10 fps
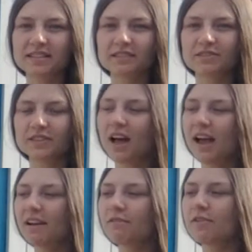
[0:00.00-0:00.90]
of
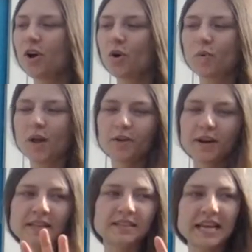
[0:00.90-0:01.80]
life, whether
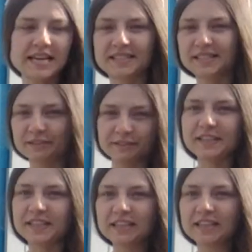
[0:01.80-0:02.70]
it's a
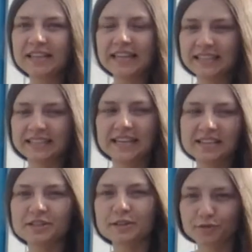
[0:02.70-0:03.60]
severe,
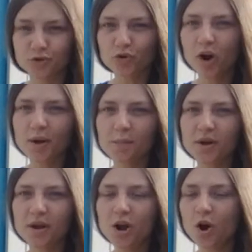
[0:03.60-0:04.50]
intensive
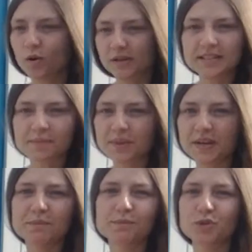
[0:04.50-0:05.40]
trauma, or something
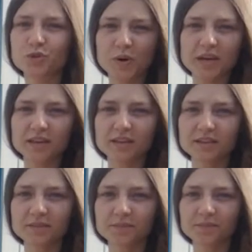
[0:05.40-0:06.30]
in between.
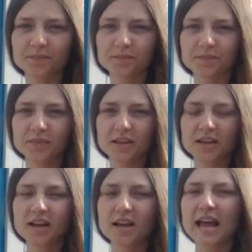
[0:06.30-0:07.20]

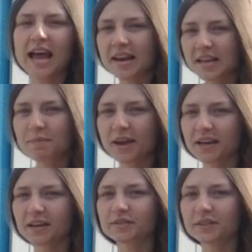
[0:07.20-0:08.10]
Any
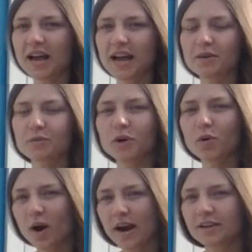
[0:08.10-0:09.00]
pain of life
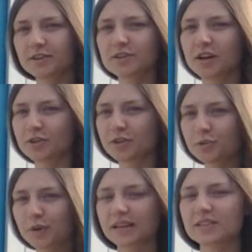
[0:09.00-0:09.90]
requires
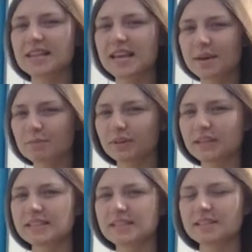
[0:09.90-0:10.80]
attuning to the
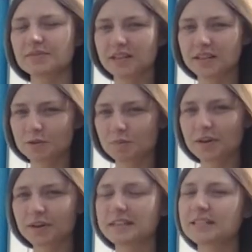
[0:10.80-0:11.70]
implicits of the
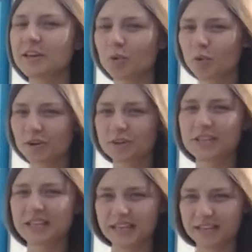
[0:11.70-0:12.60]
experience in order
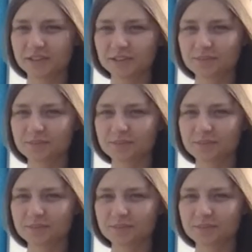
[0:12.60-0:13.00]
to heal.